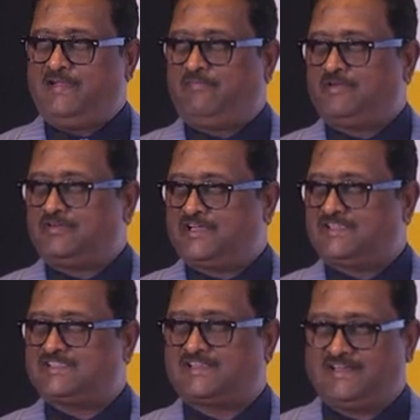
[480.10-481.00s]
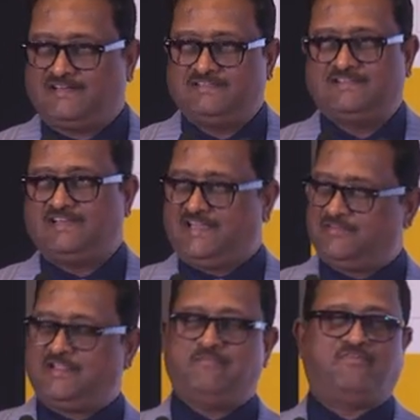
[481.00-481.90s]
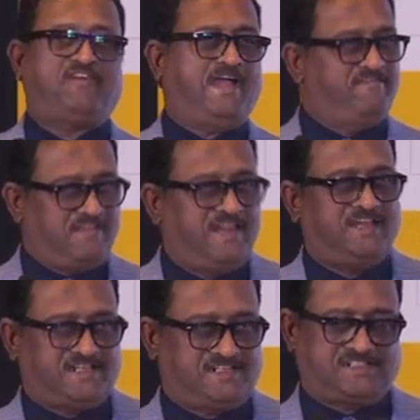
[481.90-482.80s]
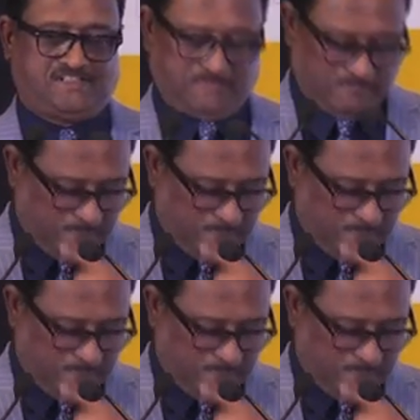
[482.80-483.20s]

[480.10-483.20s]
if you just give them 5 villages.